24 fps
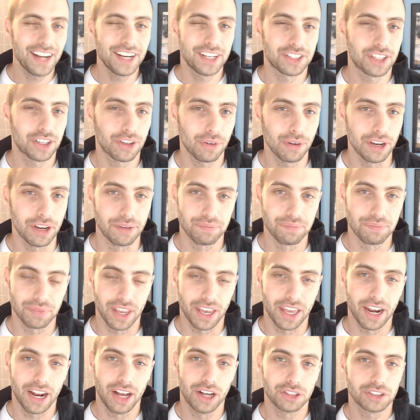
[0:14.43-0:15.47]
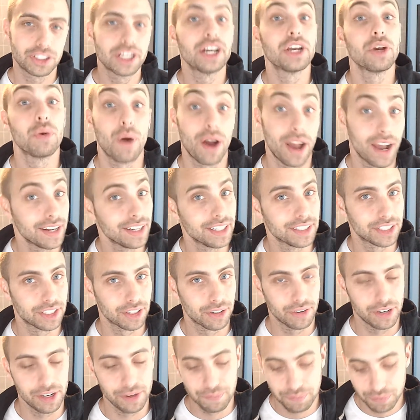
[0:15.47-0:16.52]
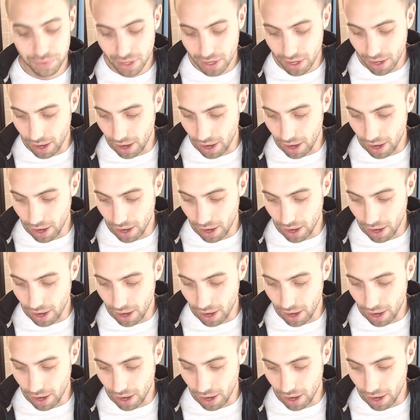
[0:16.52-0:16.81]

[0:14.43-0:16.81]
I disagree, and I'll tell you why I disagree.